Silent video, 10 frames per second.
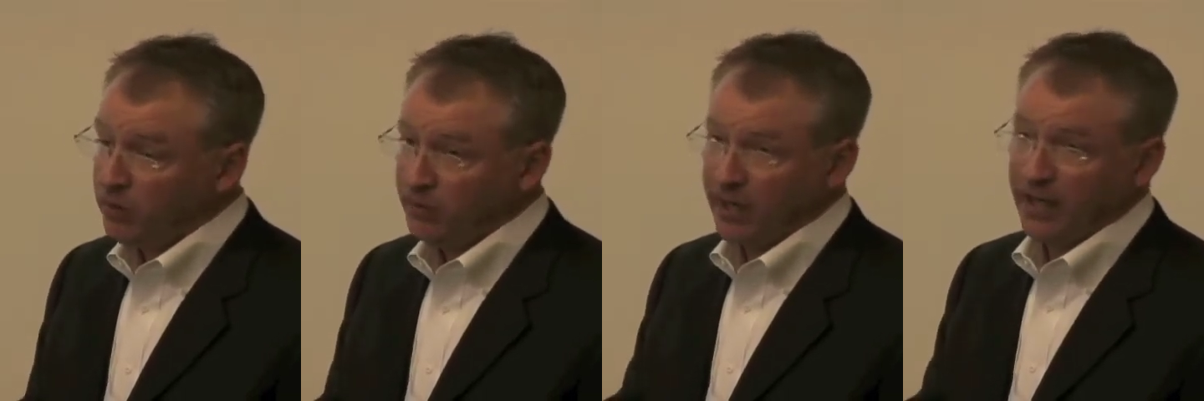
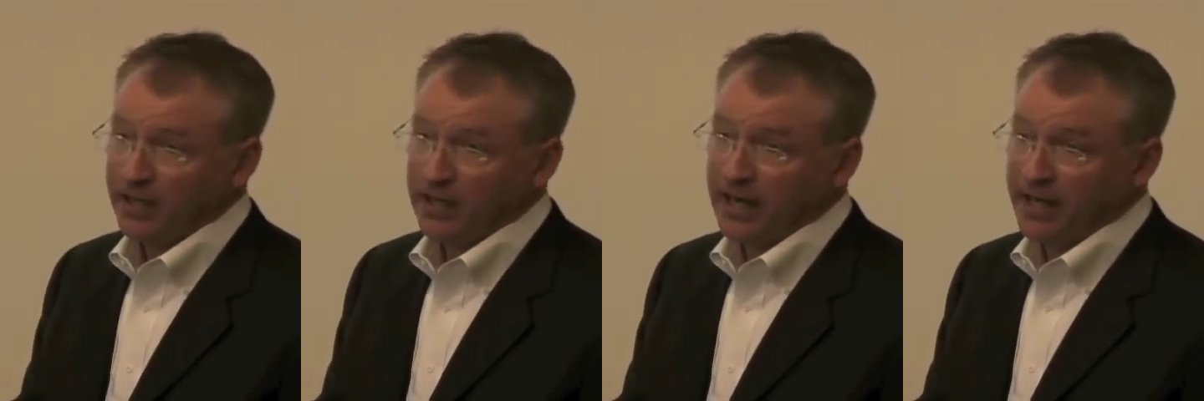
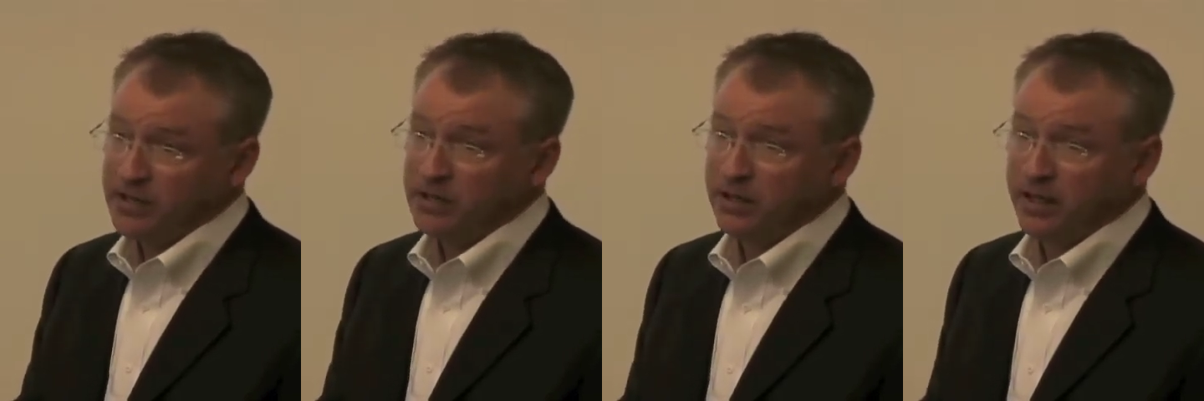
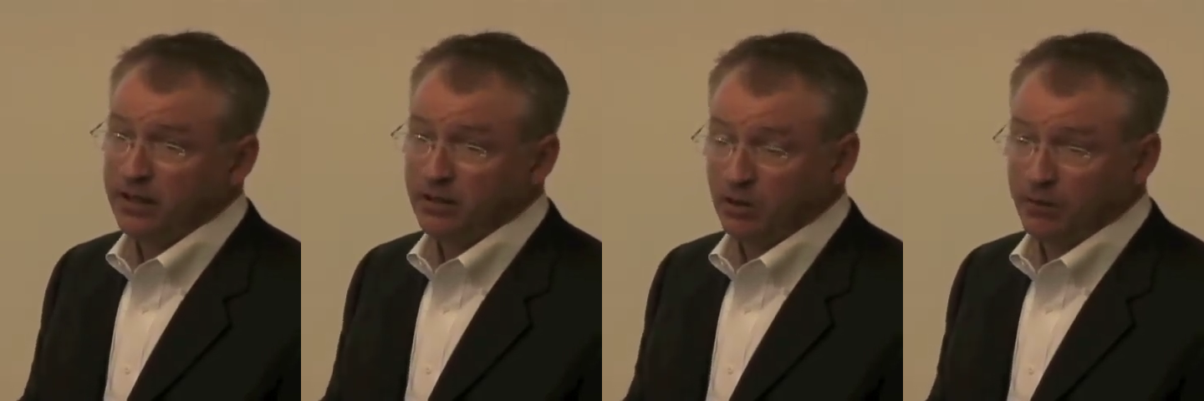recognize
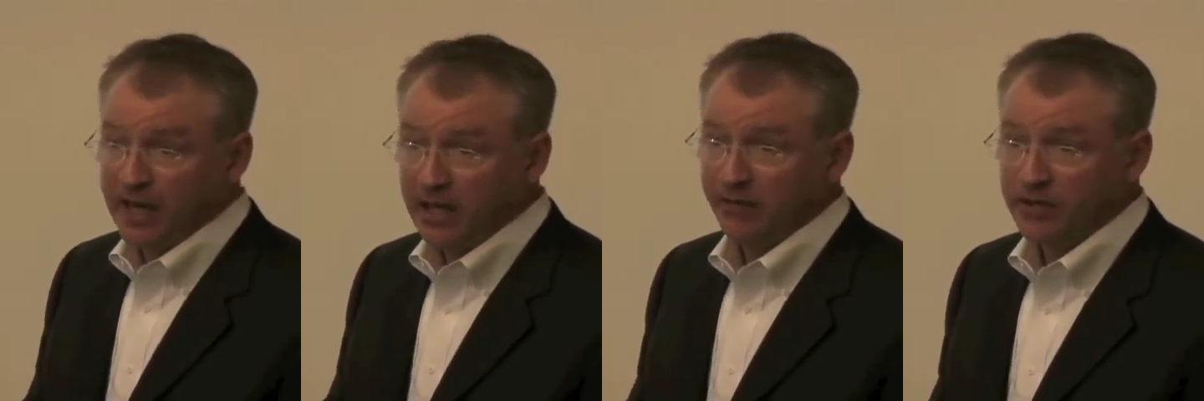that, or
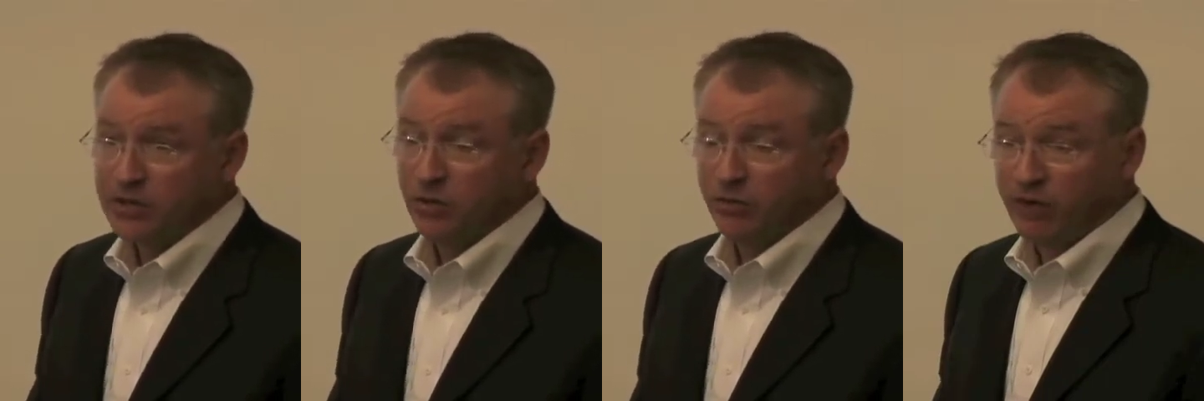many of us
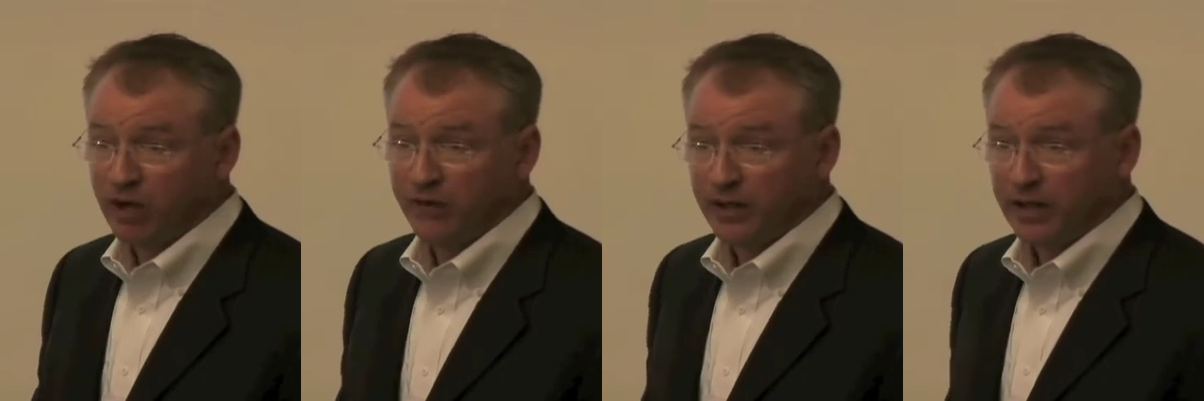who are
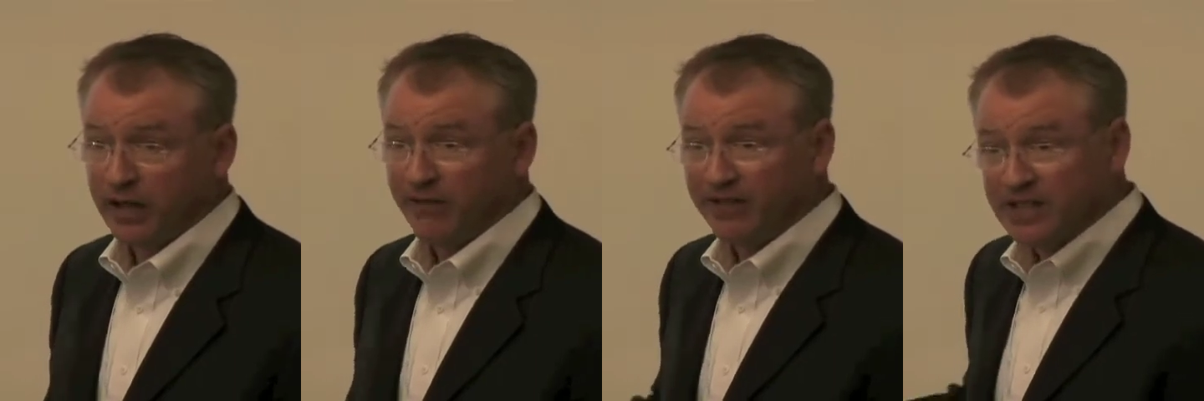involved in
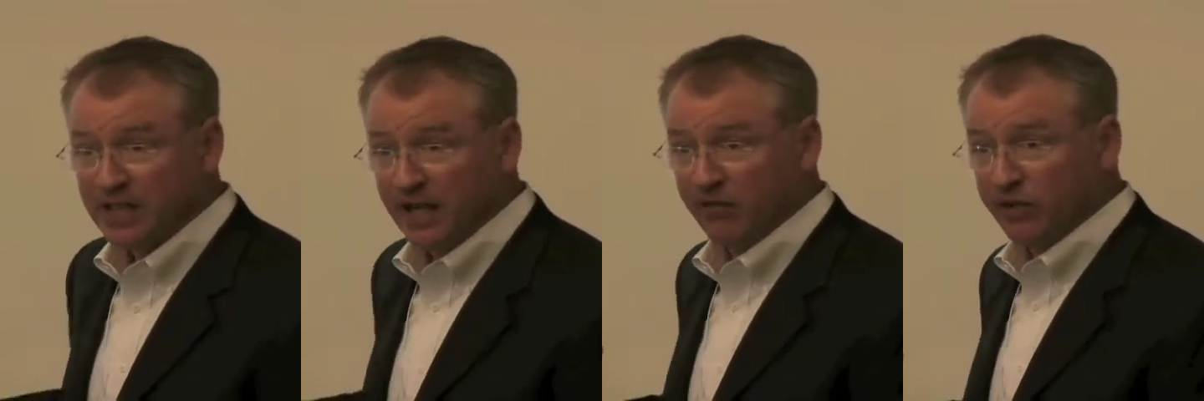this
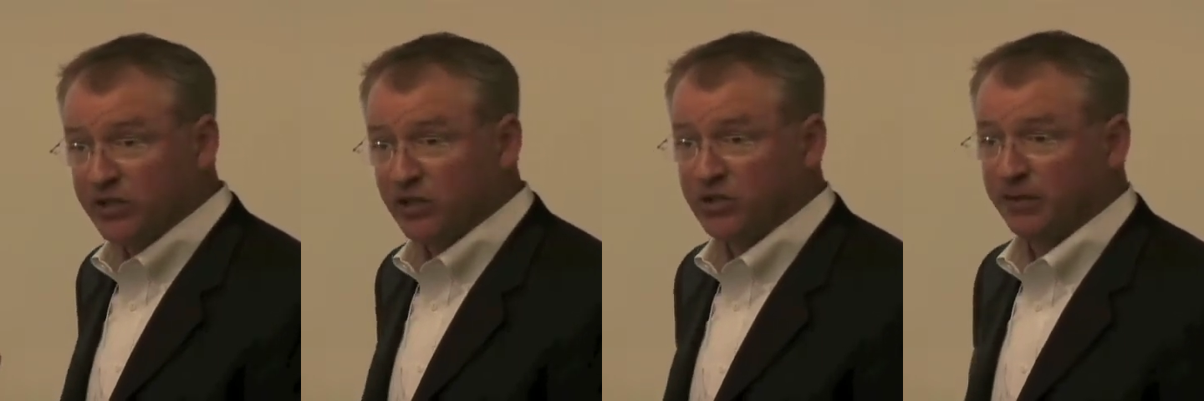kind of
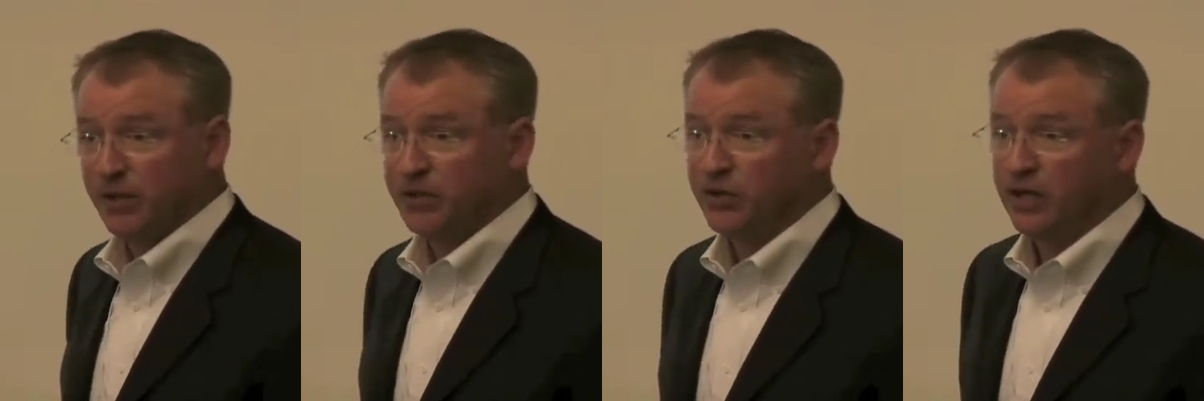research I'm
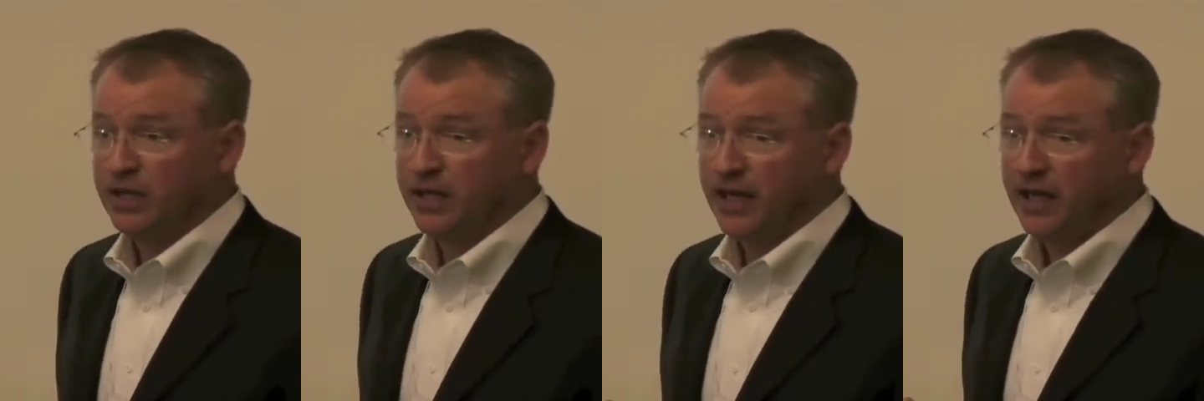illustrating
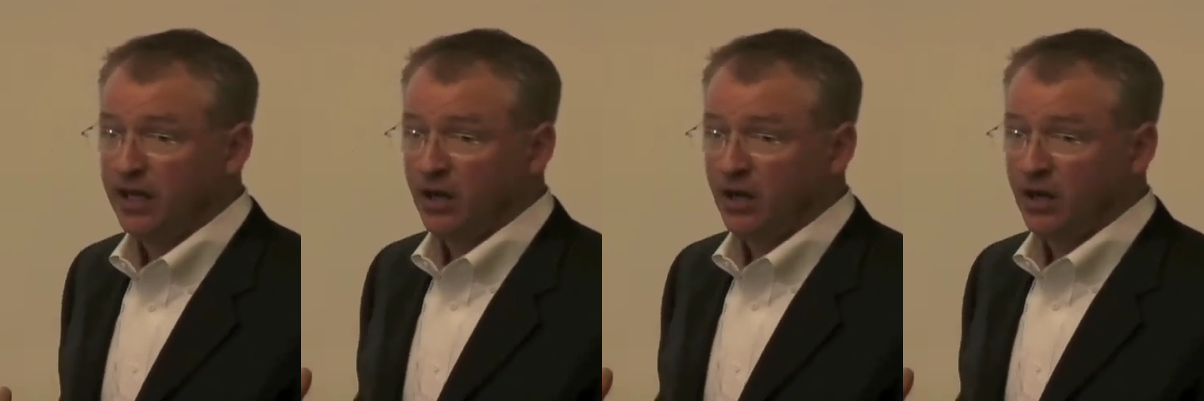today,